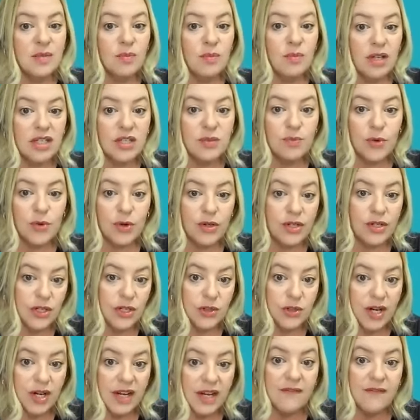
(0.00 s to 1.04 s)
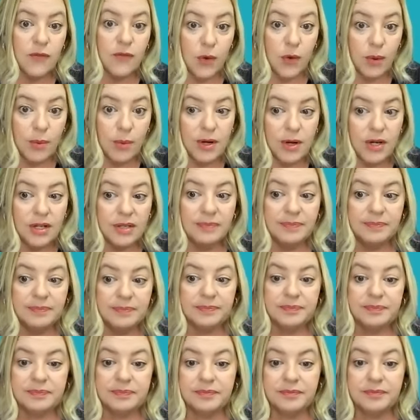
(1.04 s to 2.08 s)
much more straightforward.
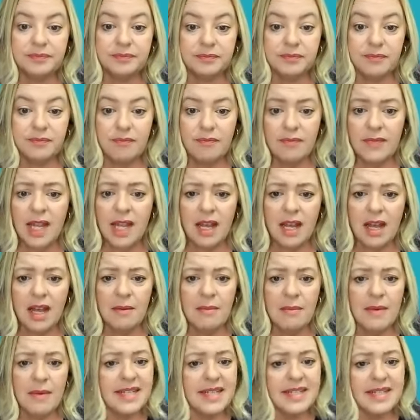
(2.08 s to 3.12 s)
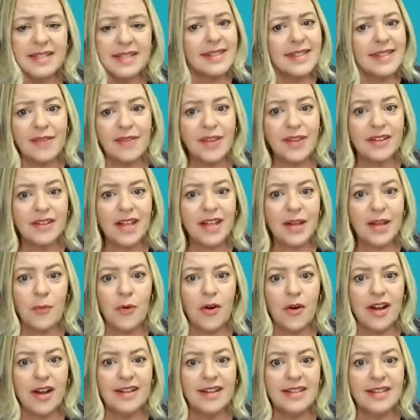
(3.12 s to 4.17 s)
Um, it doesn't sound like they
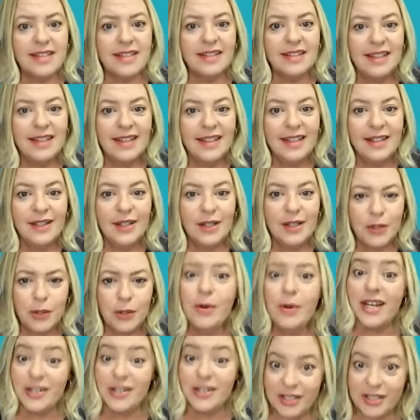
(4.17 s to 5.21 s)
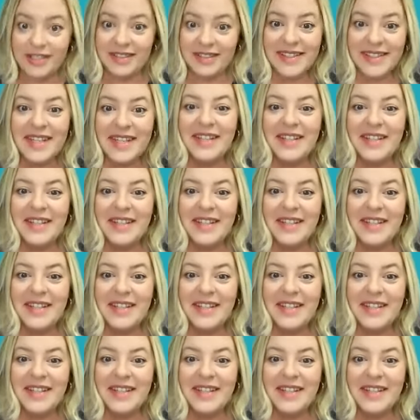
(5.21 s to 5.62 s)
want questions